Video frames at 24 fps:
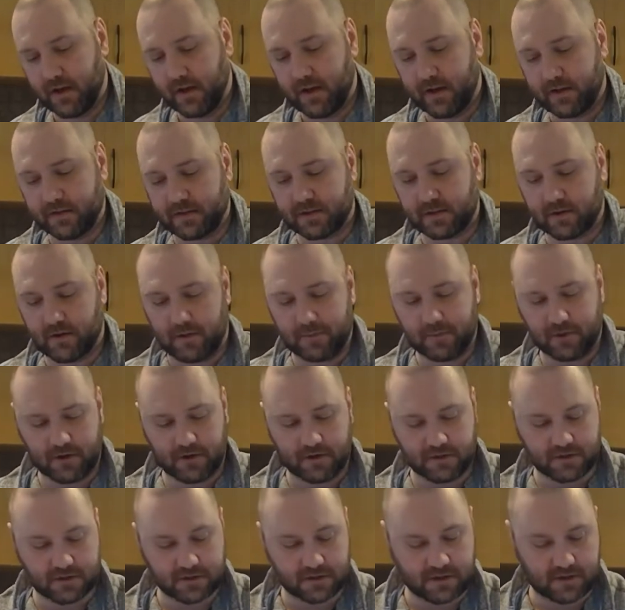And so I'm going
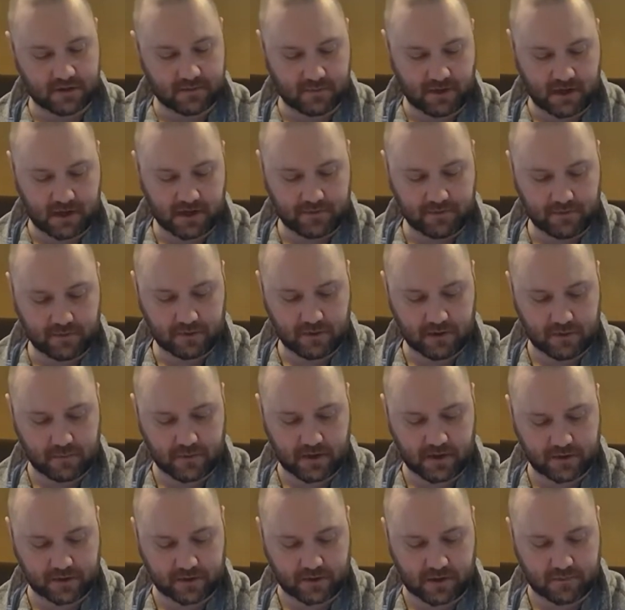to just not even really
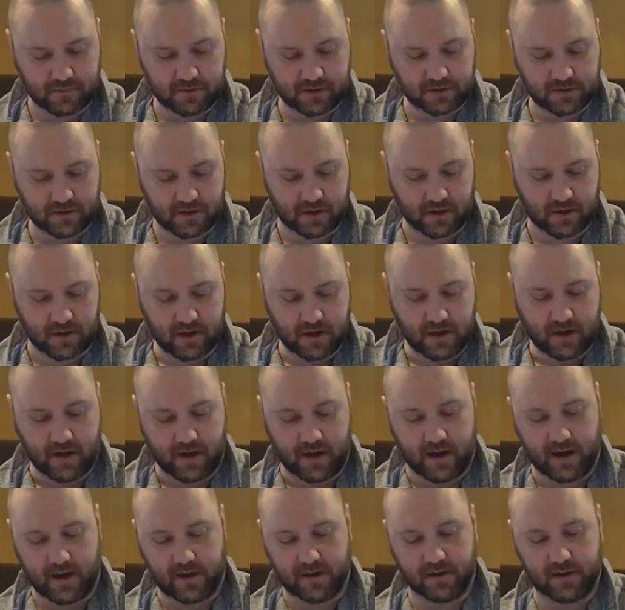measure. I'm just going to
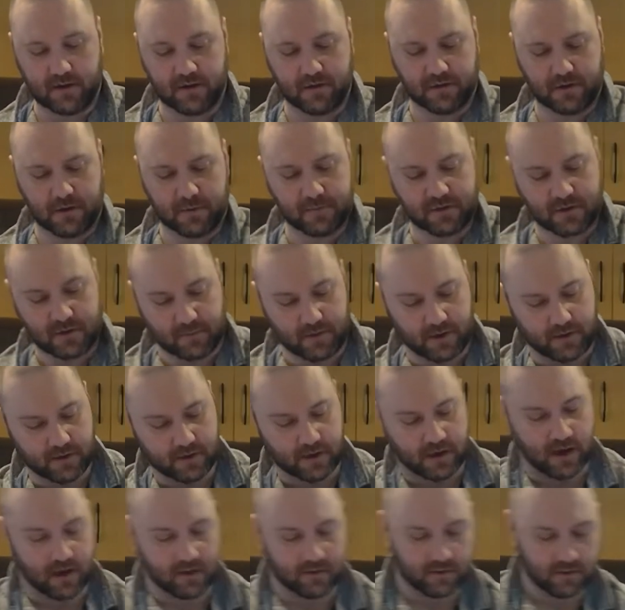add in and dump some on the
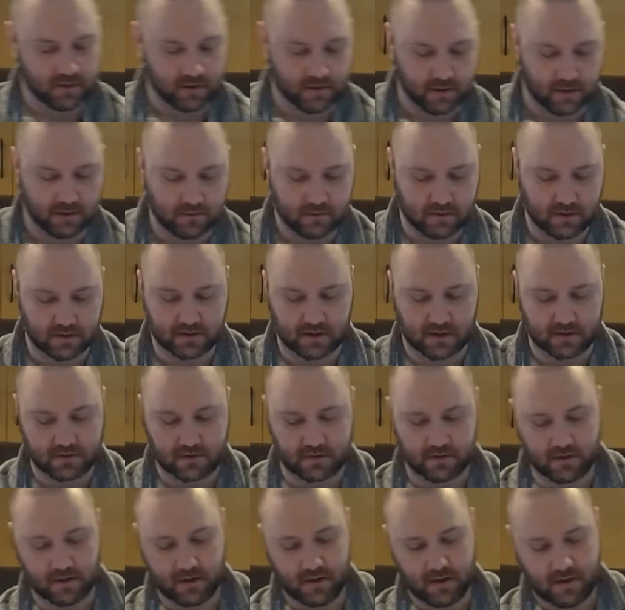counter, because that's
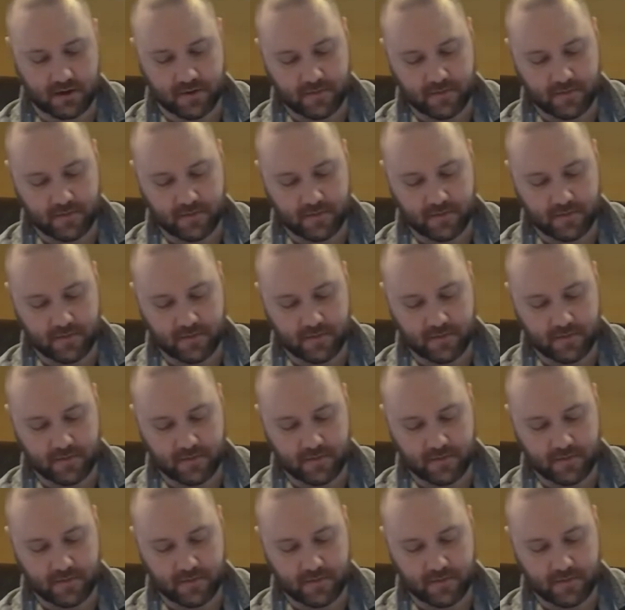good.